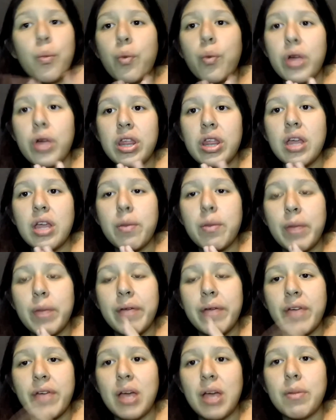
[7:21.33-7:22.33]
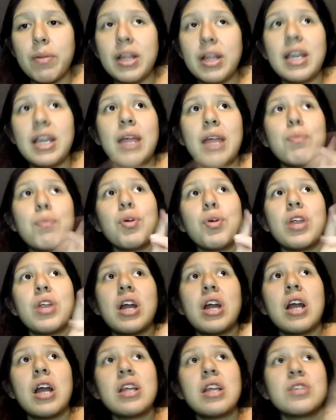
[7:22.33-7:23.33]
with my family and put
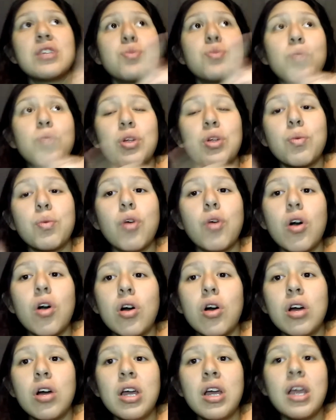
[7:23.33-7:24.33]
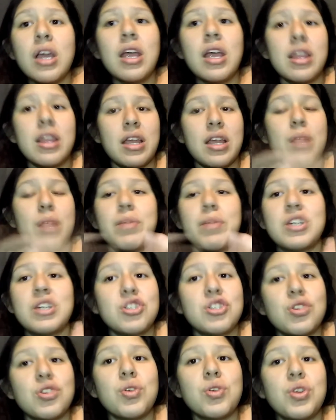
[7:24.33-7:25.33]
it on his little wall that I'm going to
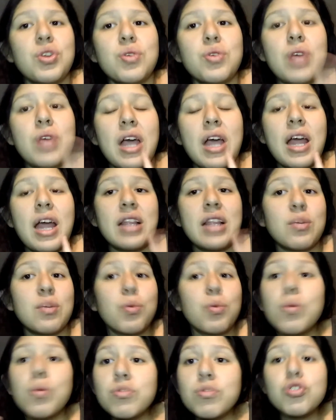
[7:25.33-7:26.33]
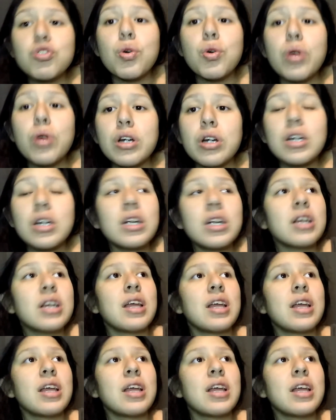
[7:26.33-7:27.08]
show you at the room tour.